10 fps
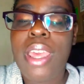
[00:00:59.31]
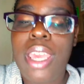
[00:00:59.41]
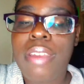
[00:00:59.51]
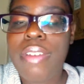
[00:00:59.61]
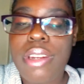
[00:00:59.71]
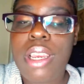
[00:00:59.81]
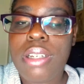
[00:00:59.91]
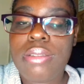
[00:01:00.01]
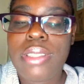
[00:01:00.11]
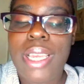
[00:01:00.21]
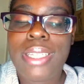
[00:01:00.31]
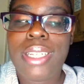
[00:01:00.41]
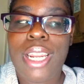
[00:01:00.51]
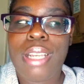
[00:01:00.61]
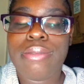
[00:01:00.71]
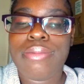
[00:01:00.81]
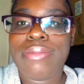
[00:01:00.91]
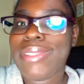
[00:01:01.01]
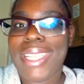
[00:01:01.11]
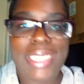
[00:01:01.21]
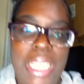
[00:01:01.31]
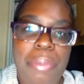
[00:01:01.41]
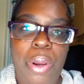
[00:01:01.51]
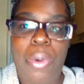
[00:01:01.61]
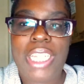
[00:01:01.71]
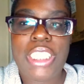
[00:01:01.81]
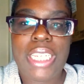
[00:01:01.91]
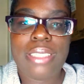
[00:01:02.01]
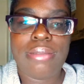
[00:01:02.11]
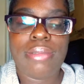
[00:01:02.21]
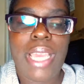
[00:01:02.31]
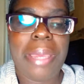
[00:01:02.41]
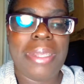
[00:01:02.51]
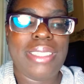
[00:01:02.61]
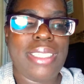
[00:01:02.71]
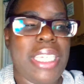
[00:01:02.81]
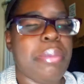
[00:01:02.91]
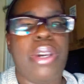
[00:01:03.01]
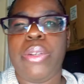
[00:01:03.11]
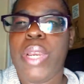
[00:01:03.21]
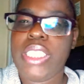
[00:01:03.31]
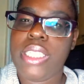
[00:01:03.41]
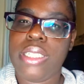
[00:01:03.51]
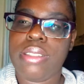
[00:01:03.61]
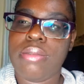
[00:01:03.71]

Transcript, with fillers: If you don't, then you know, let's keep on watching. I mean, keep on watching.